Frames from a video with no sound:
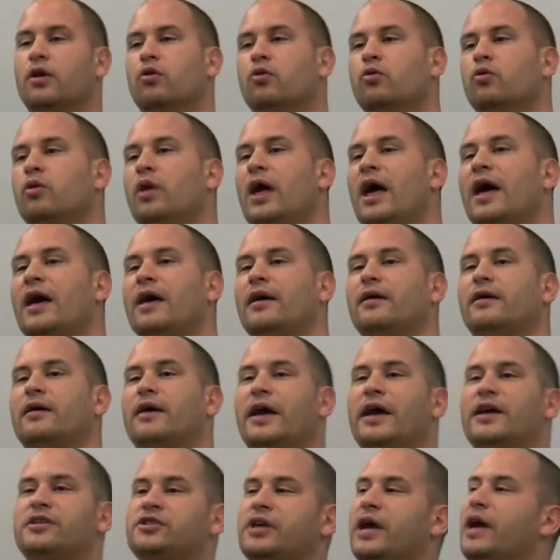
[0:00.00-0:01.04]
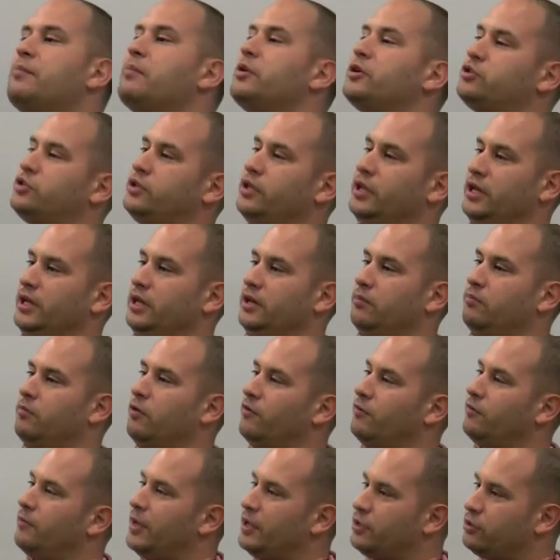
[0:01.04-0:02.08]
Lula has MST,
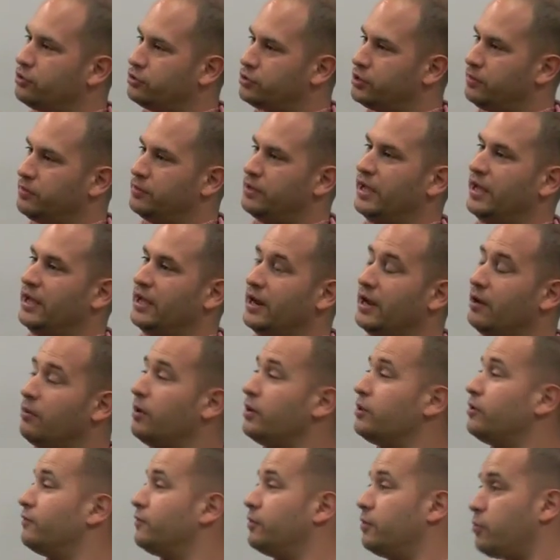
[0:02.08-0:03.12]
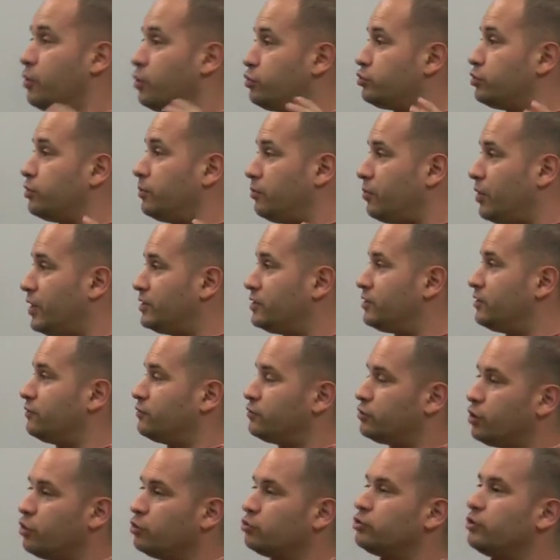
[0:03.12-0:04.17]
Movimento Sem Terra, one of the most impressive
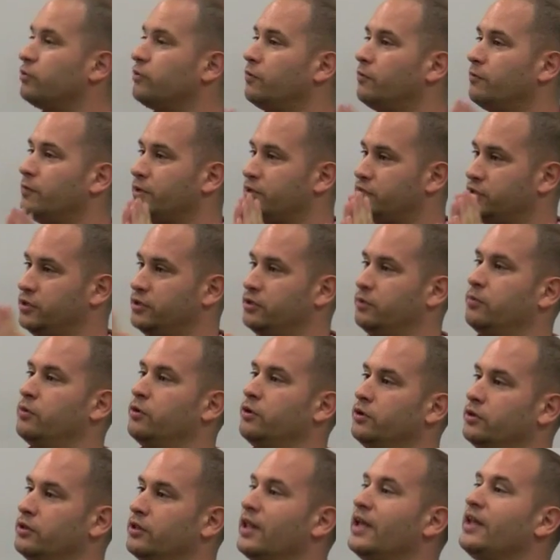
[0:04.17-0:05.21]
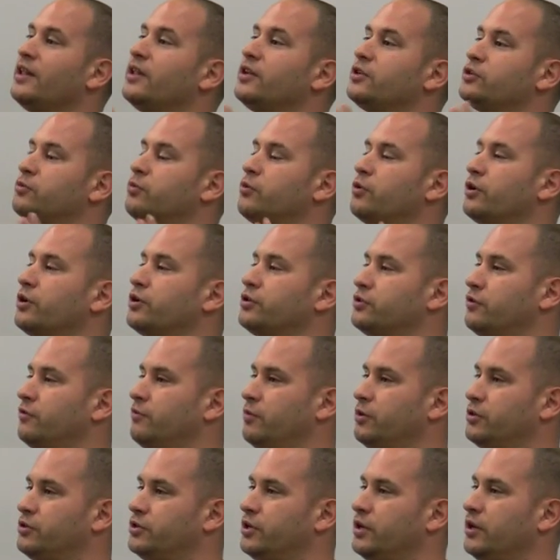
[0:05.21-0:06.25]
social movements in the world, landless workers of
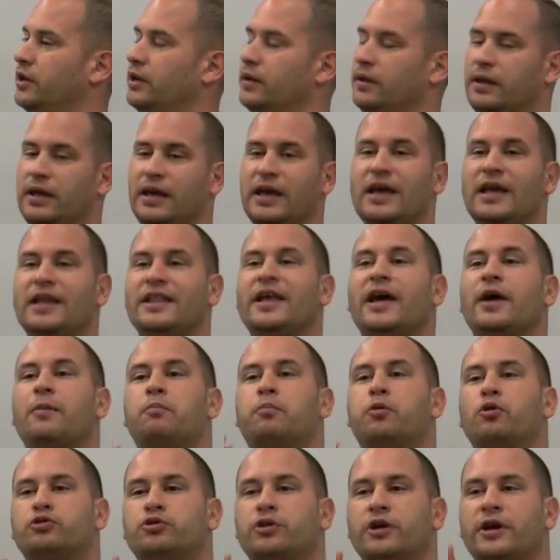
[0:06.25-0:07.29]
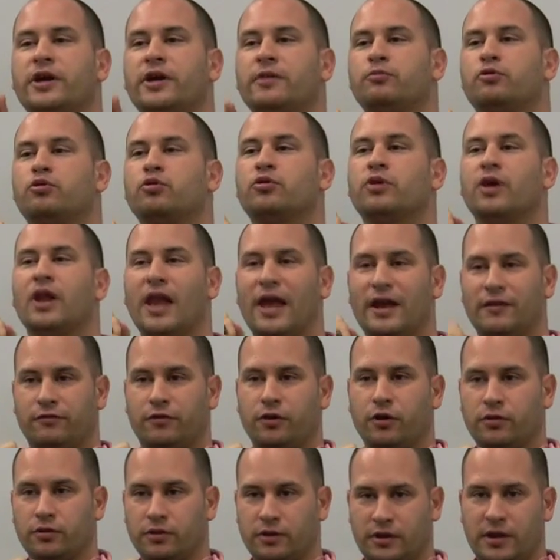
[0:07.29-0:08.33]
Brazil. They're pushing him to the
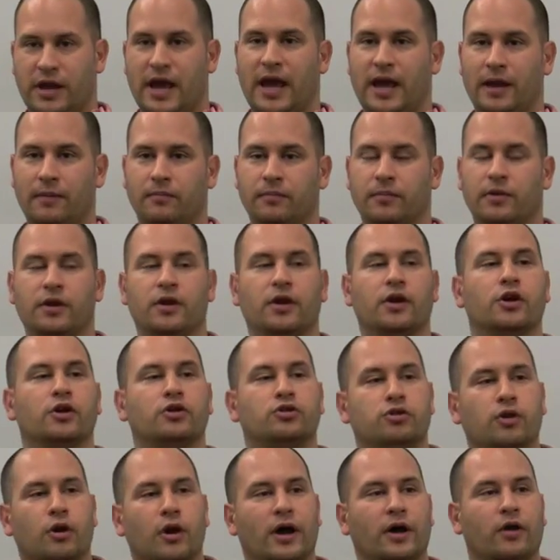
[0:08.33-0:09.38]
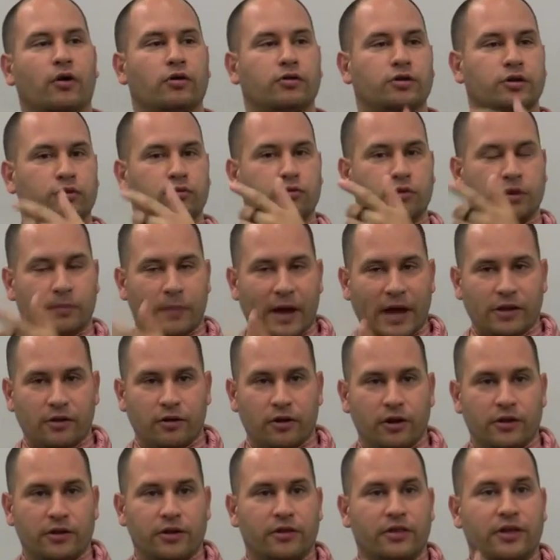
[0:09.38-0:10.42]
left all the time. So according to
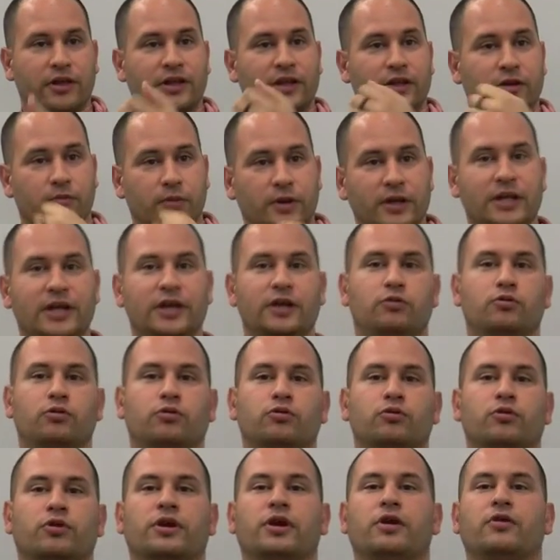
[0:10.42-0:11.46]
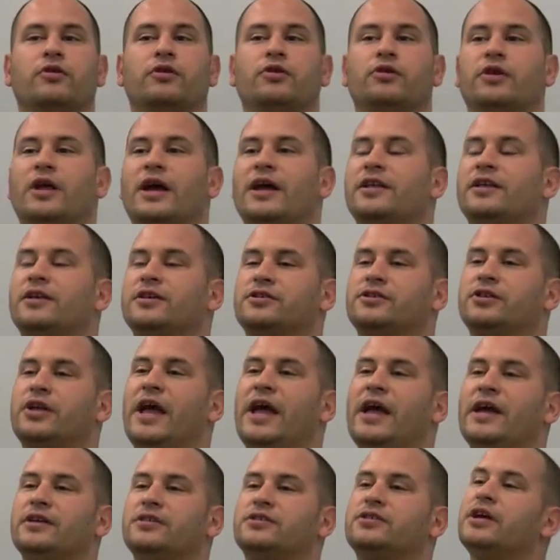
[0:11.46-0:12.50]
Emmanuel, the thing that we need to do here in the United
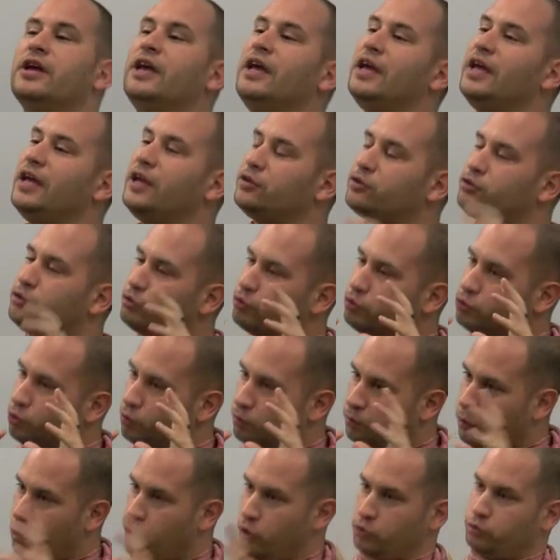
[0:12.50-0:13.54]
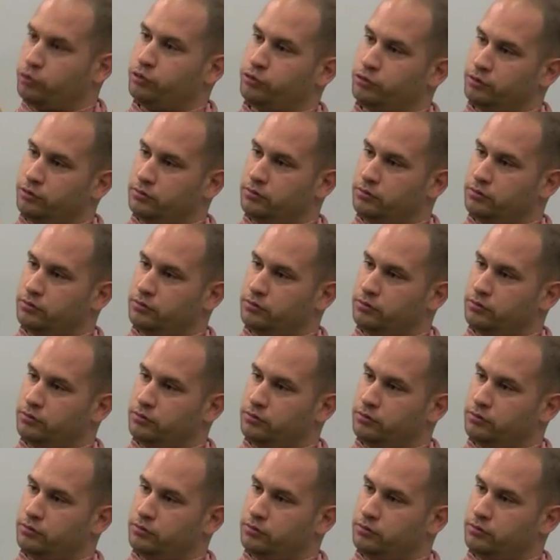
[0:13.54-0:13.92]
States is to push